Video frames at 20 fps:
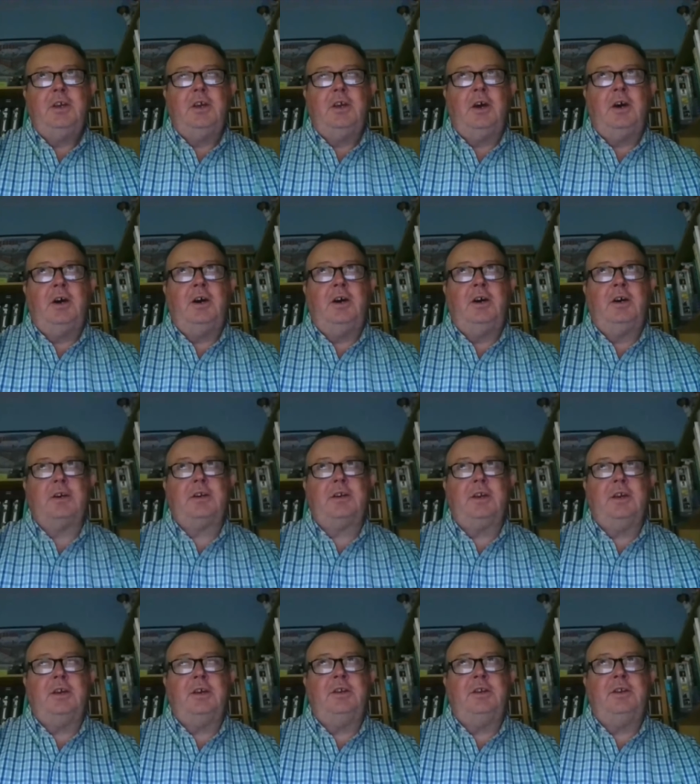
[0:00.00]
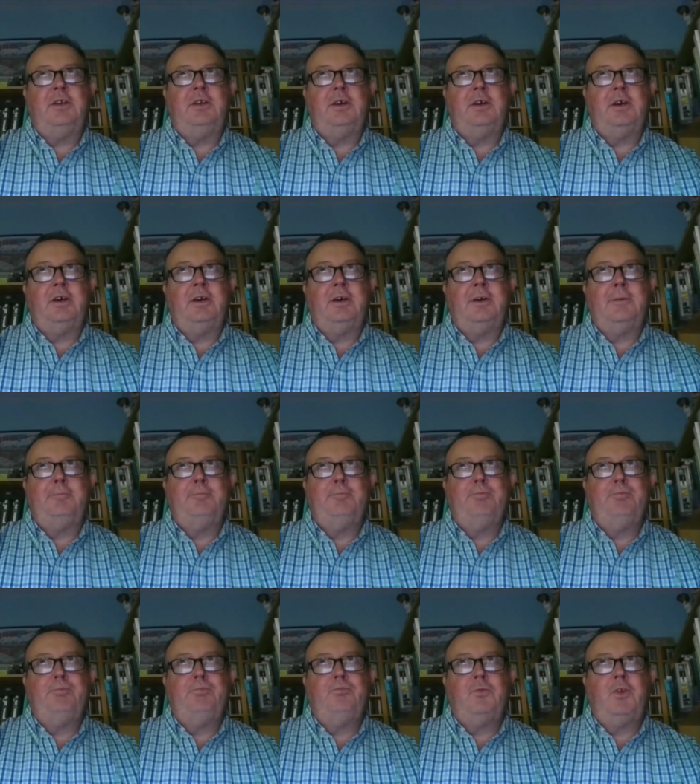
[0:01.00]
can,
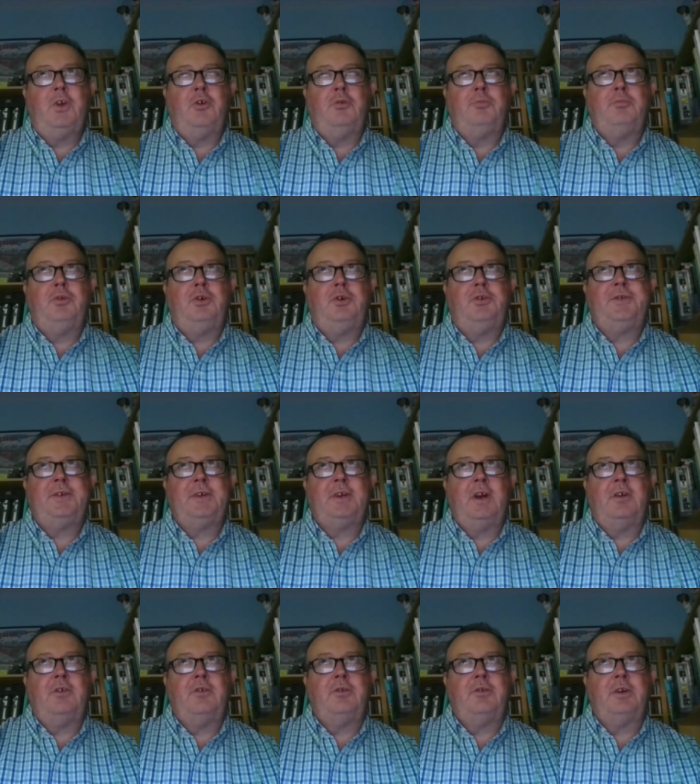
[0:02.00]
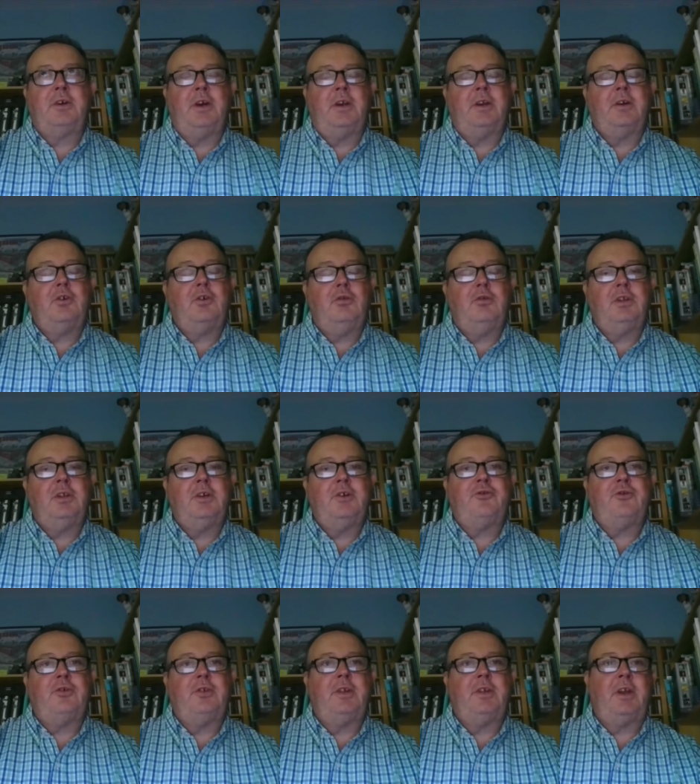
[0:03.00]
pull together the kind of
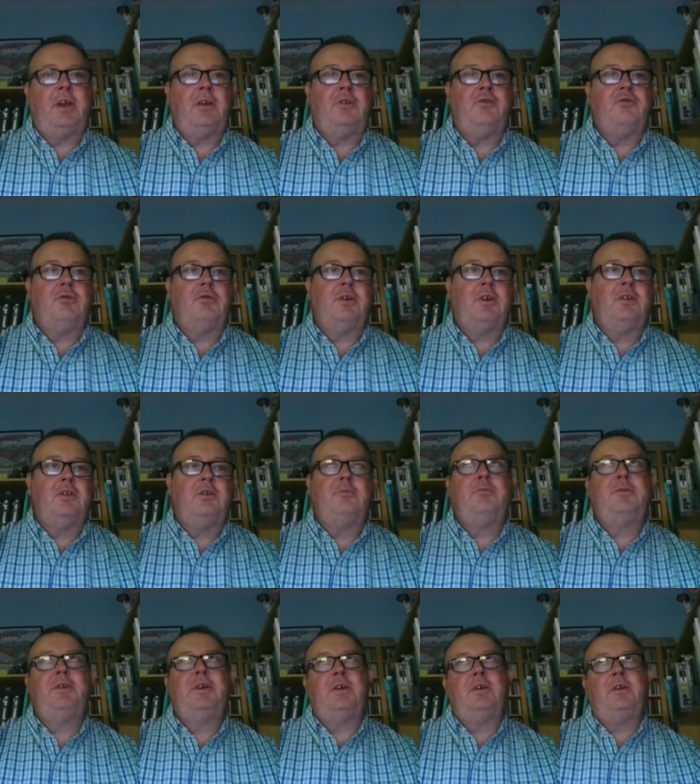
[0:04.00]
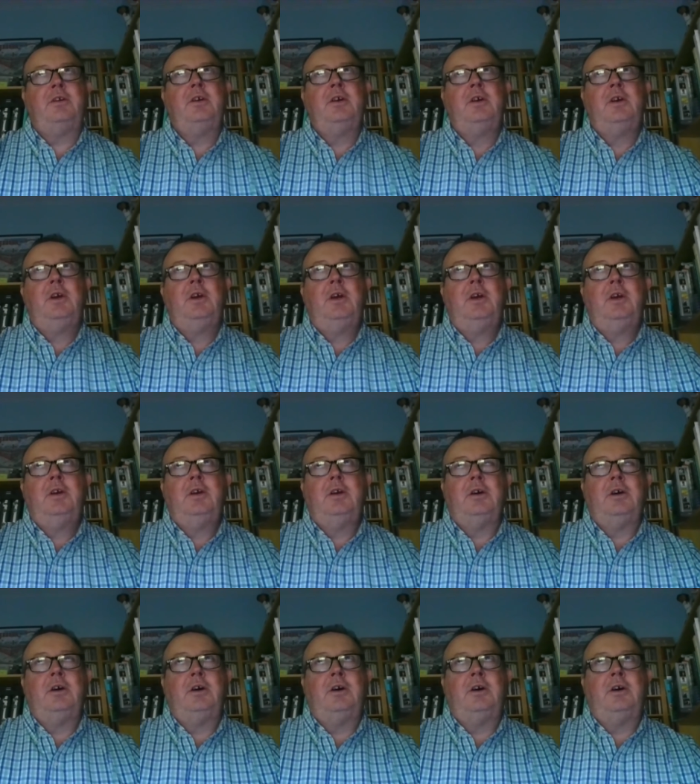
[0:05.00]
coalition that Andrew Gillum did
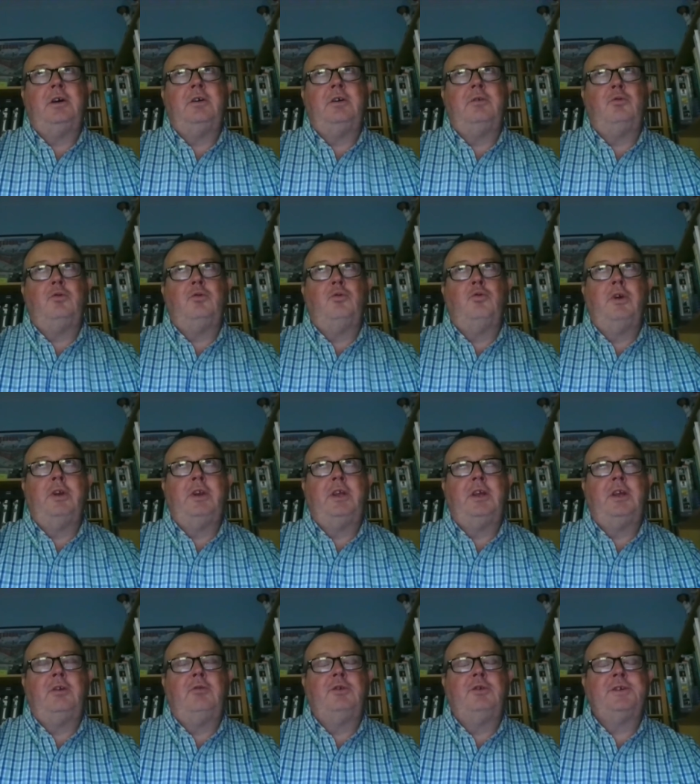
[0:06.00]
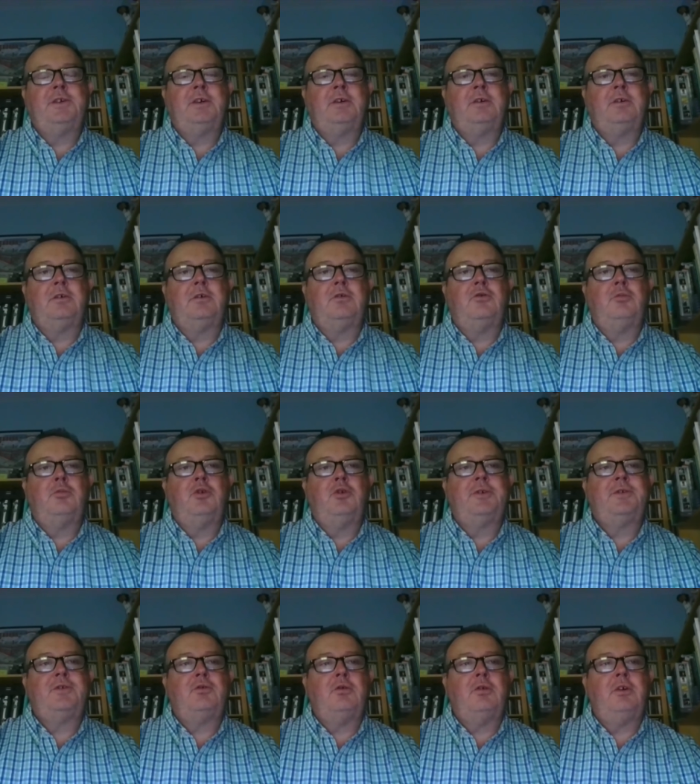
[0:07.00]
when he was a
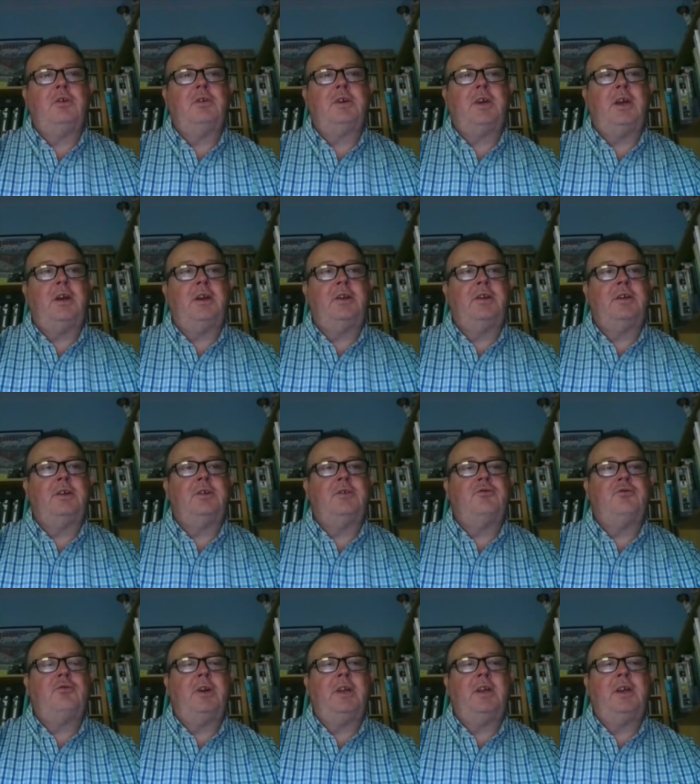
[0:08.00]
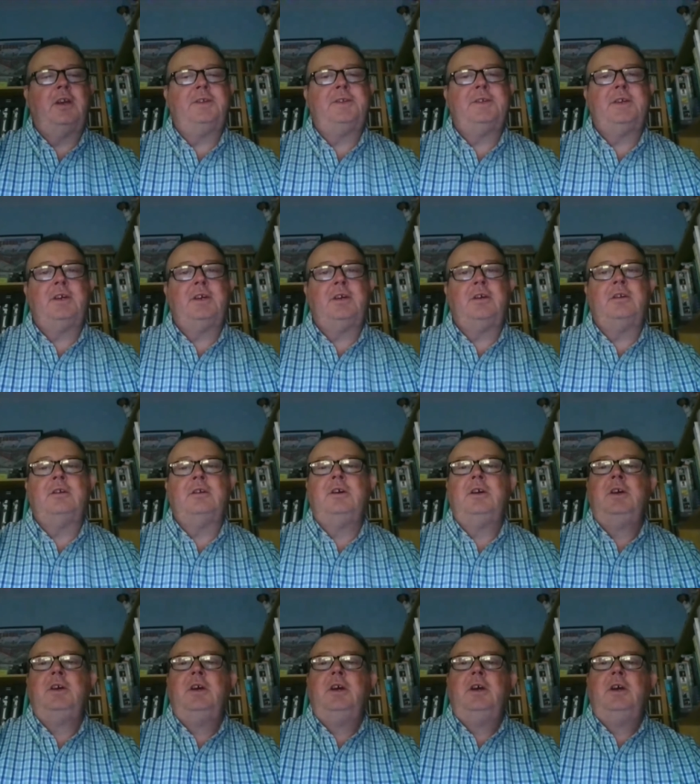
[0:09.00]
gubernatorial candidate in 2018.
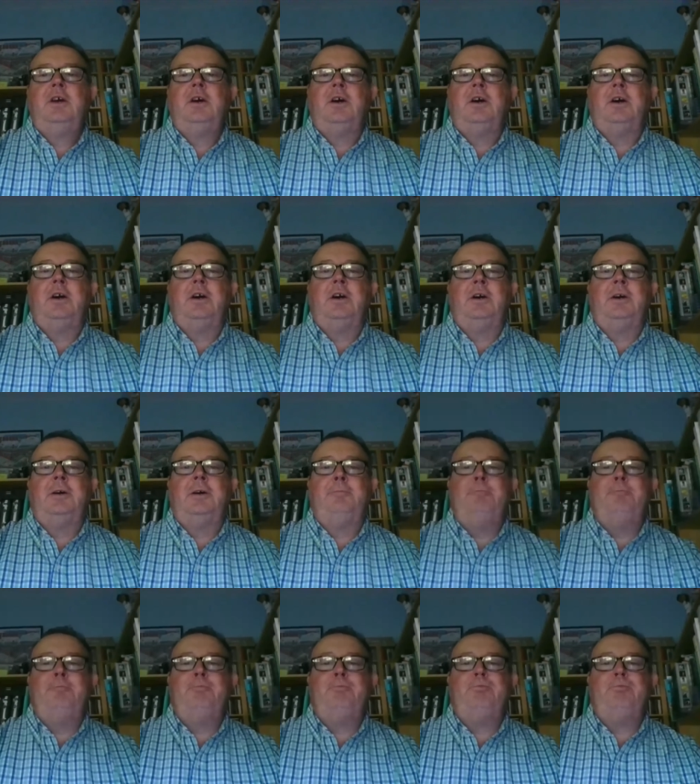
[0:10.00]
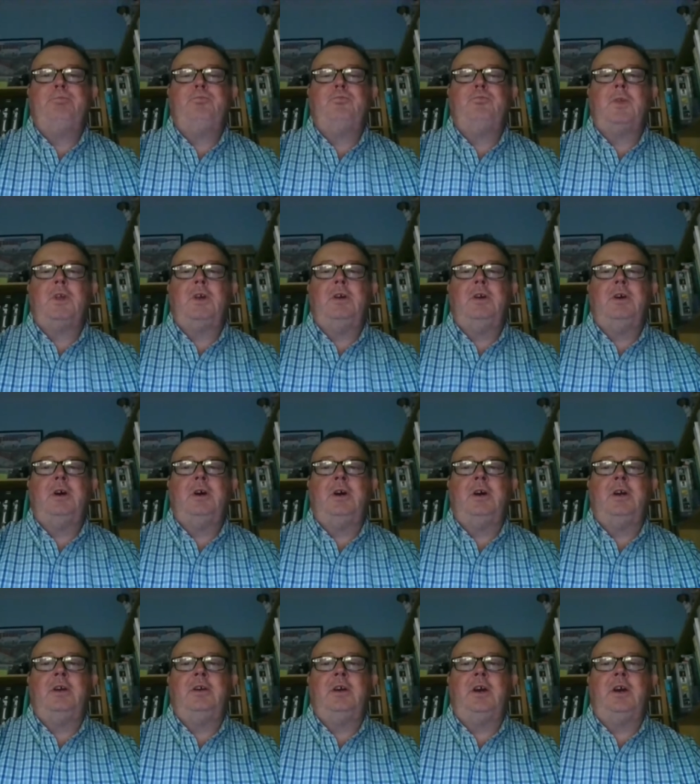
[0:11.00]

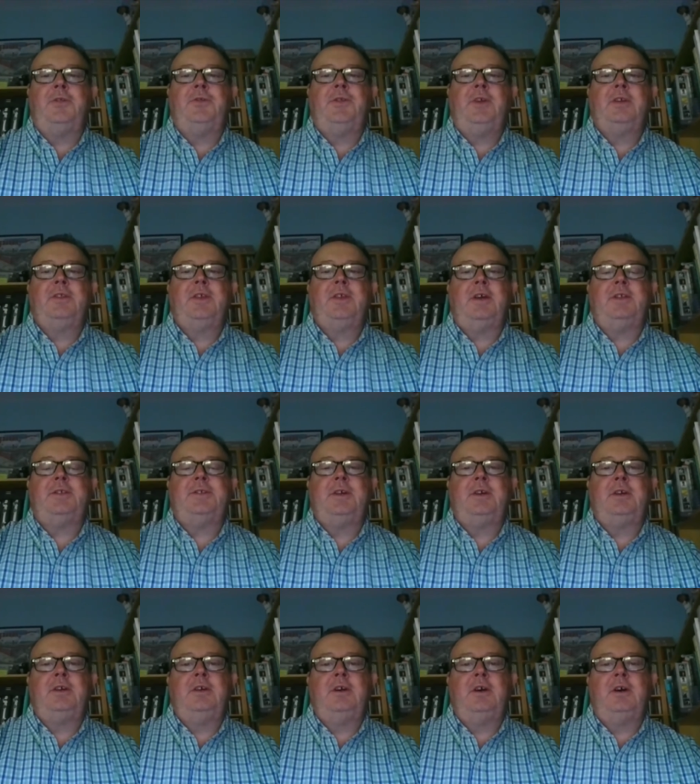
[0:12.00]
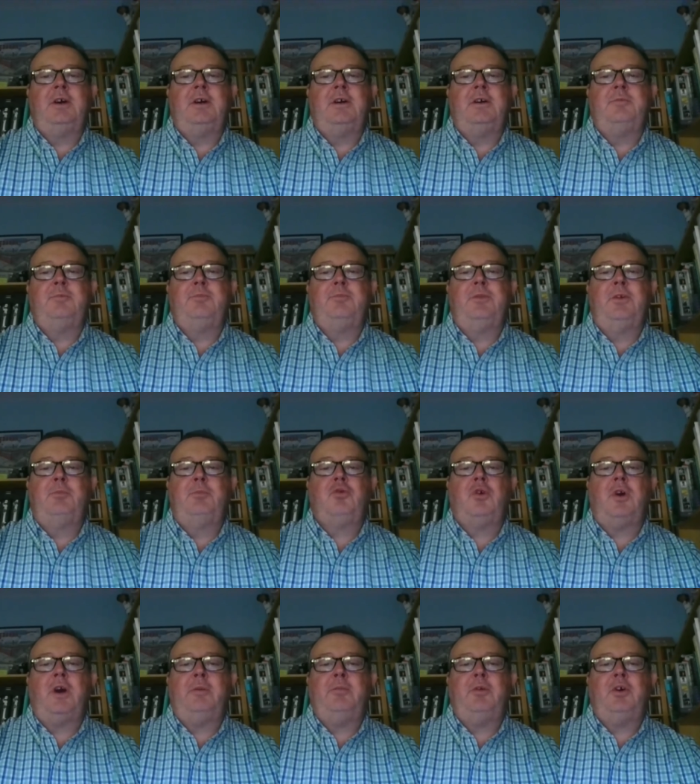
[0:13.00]
I think that the
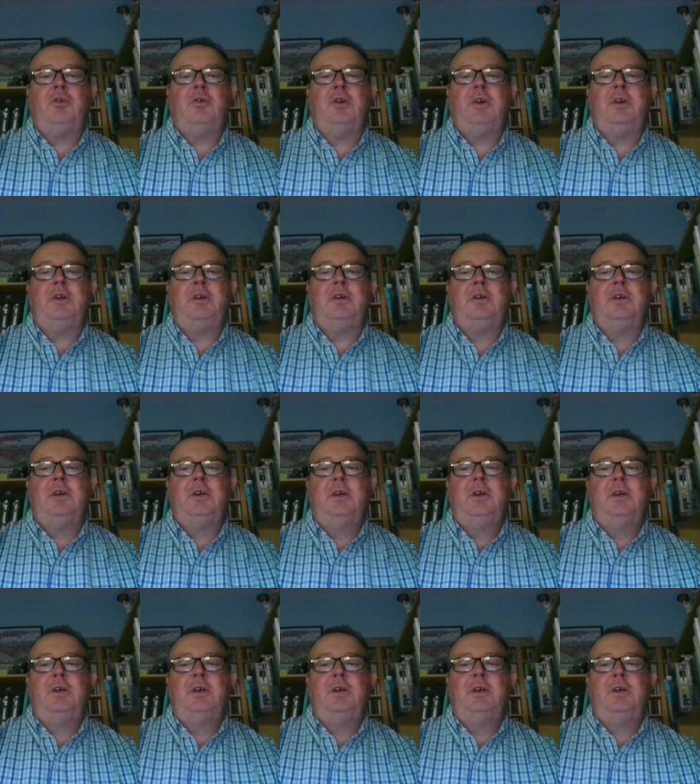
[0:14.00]
primary